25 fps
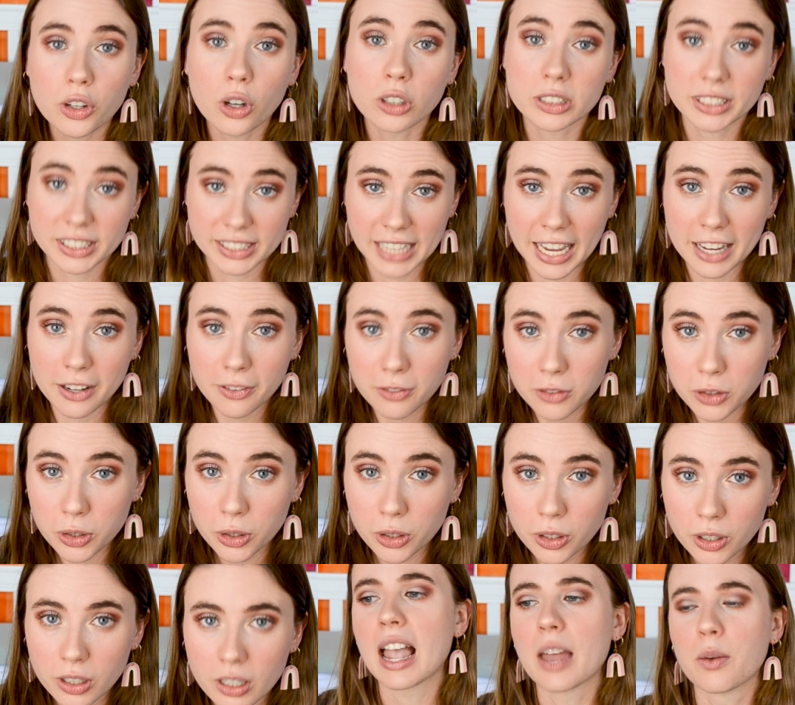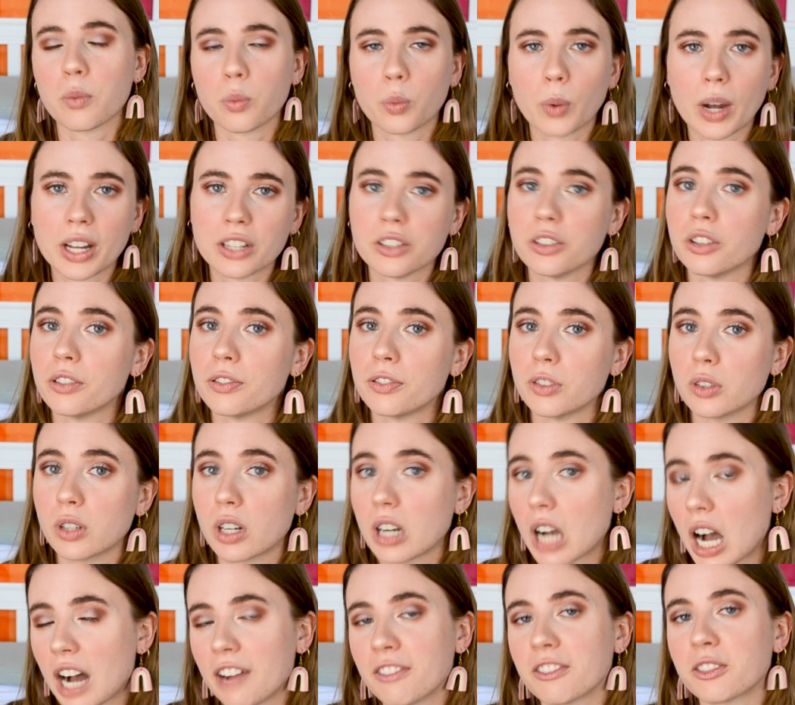you're safe to and when you feel
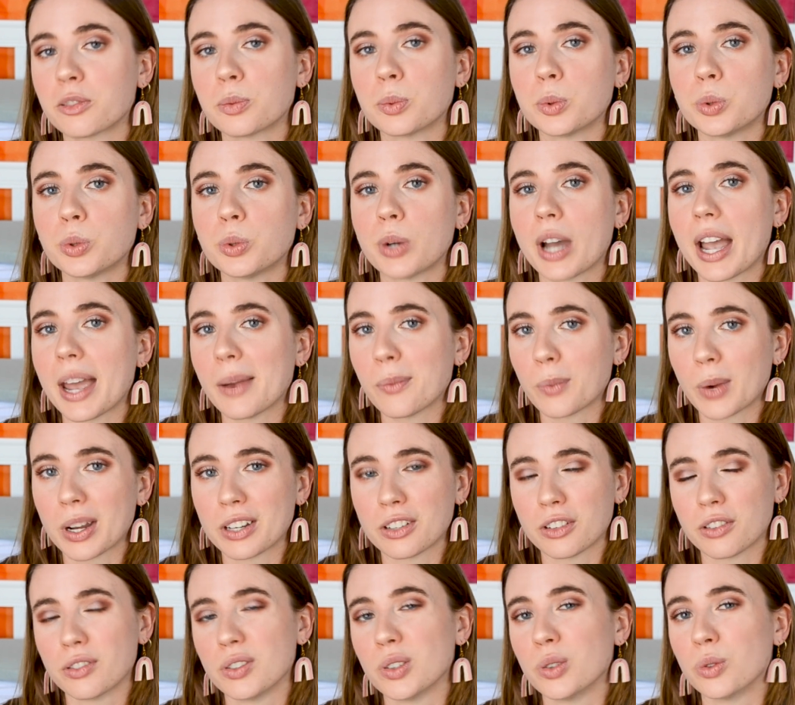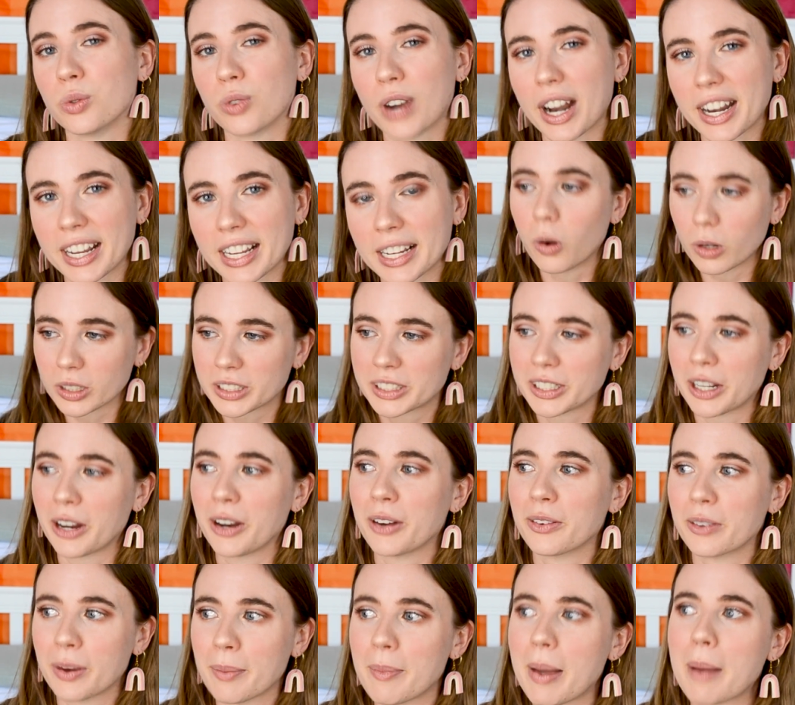comfortable and when you feel ready. Also
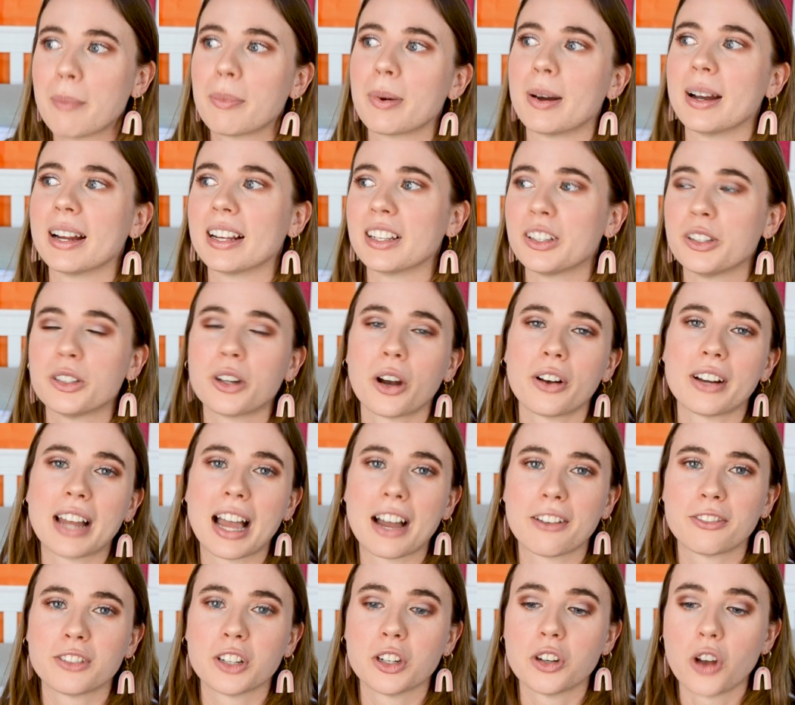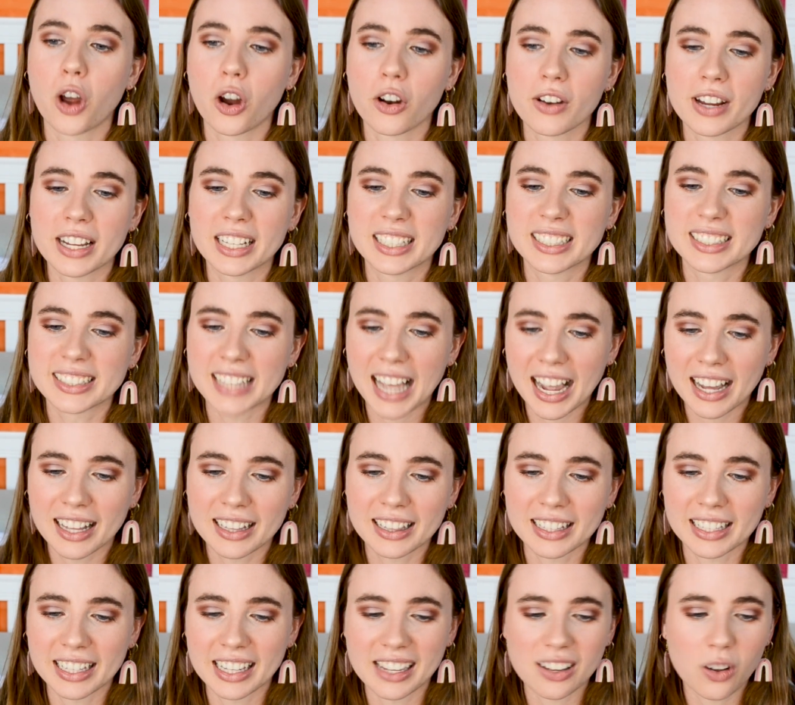remembering you don't have to know
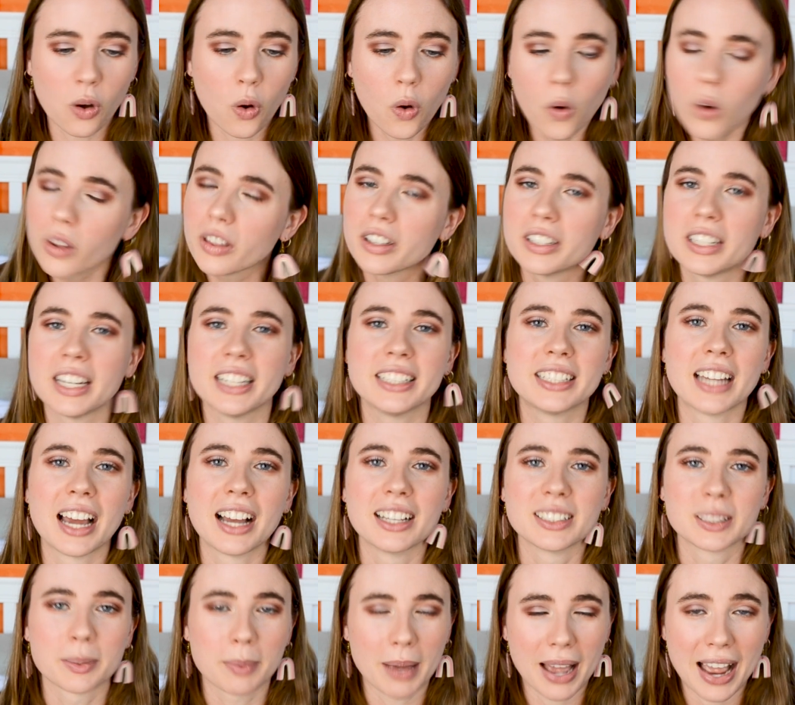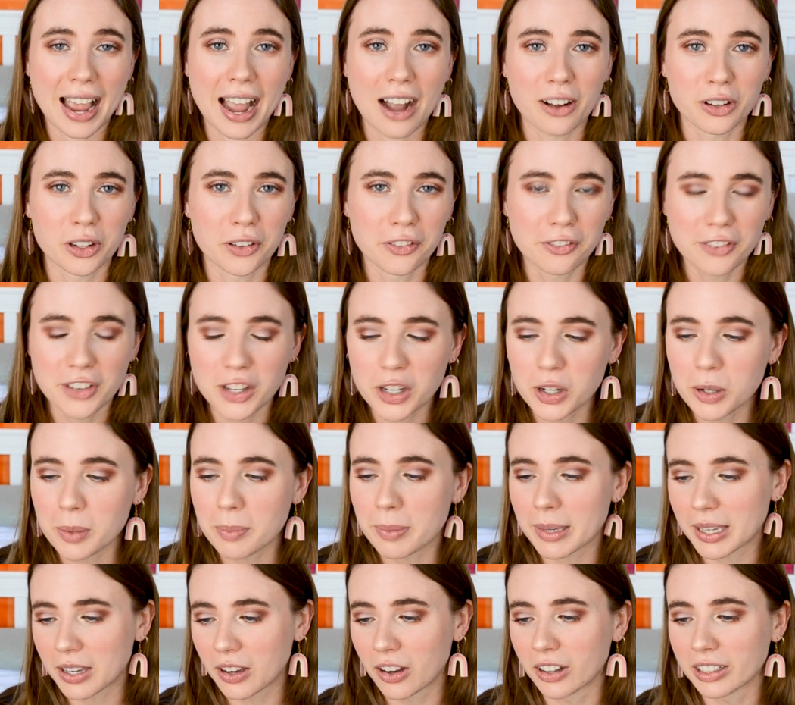exactly all the details about how you feel
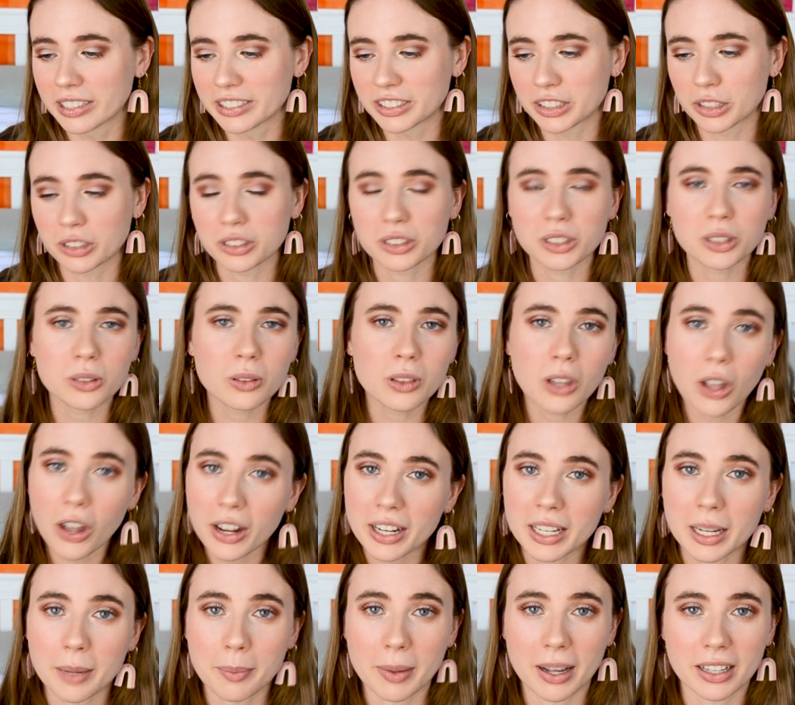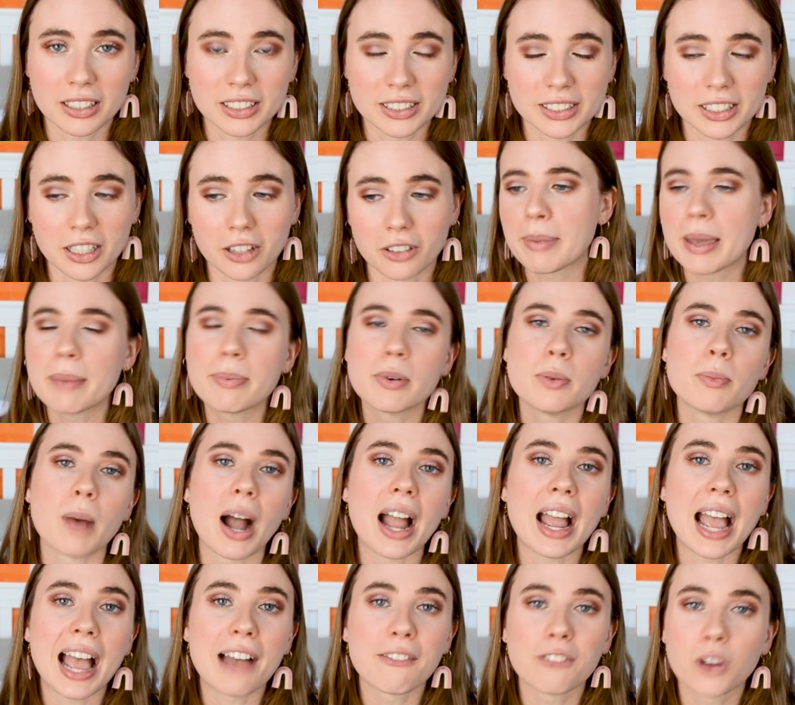because you're still learning about yourself. People
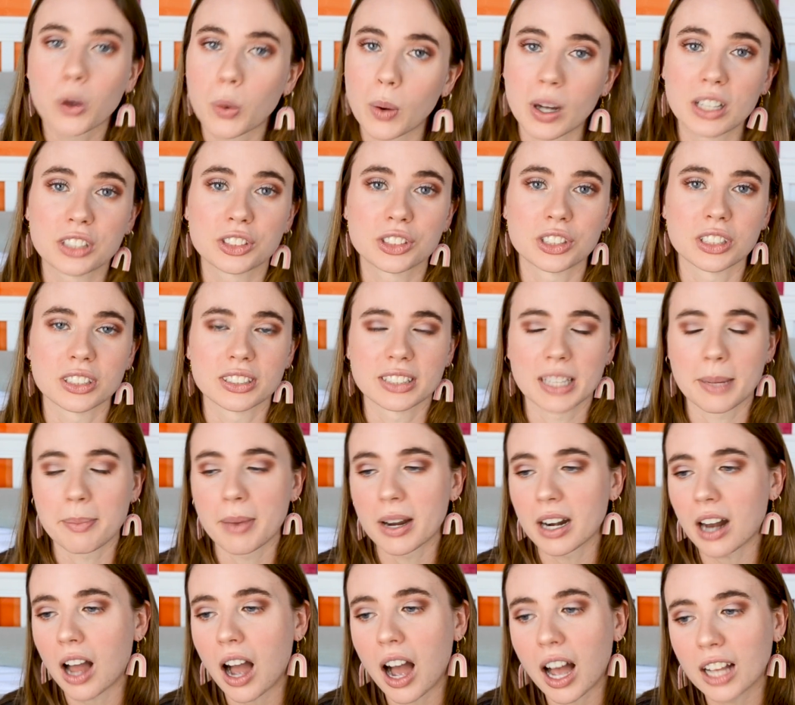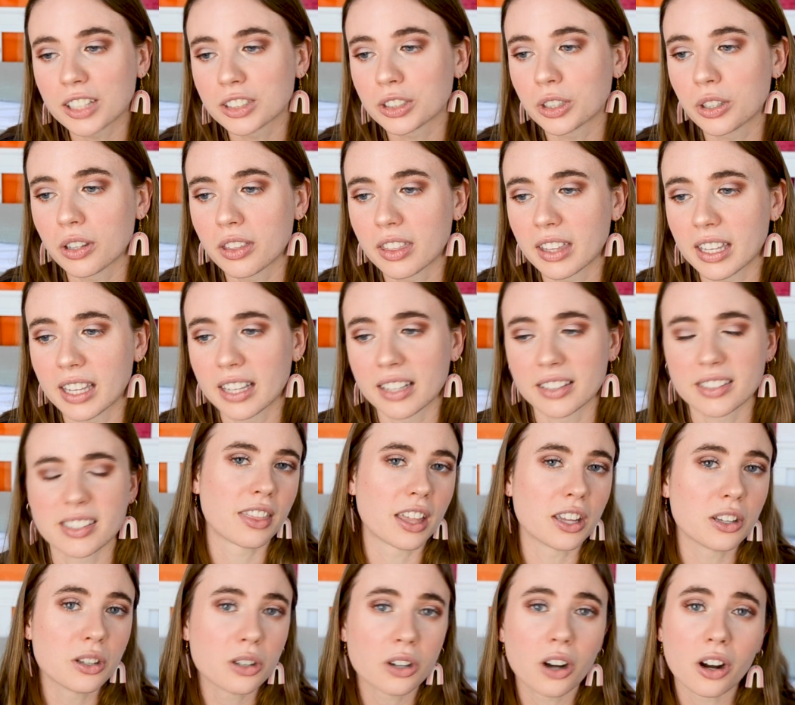might have questions. They might ask you things
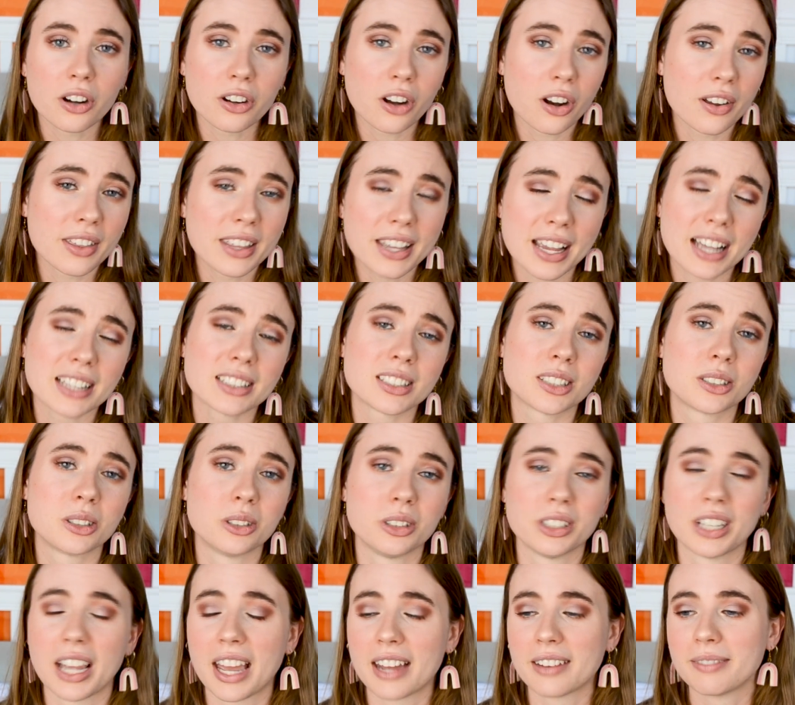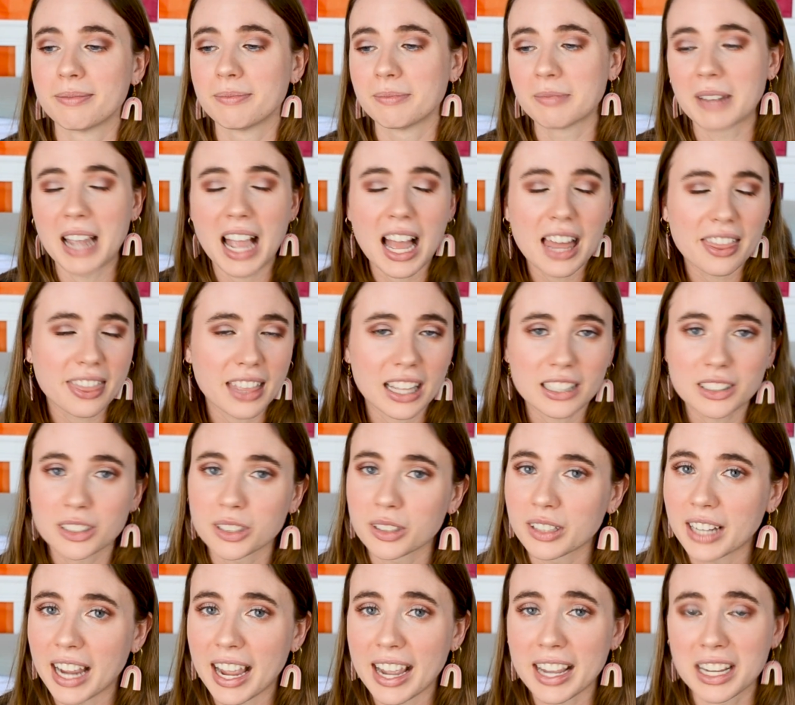that you don't know the answer to yet, and that's
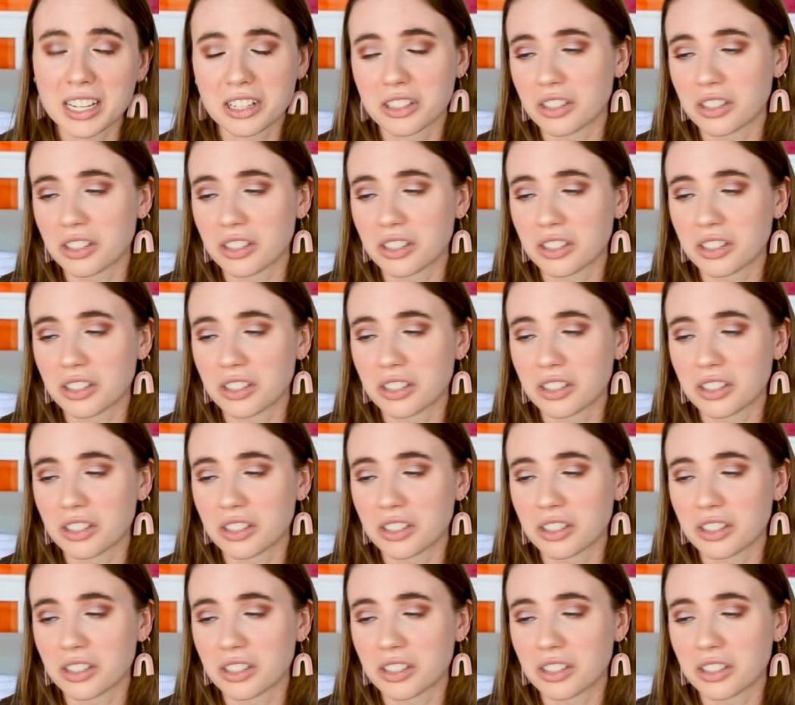okay.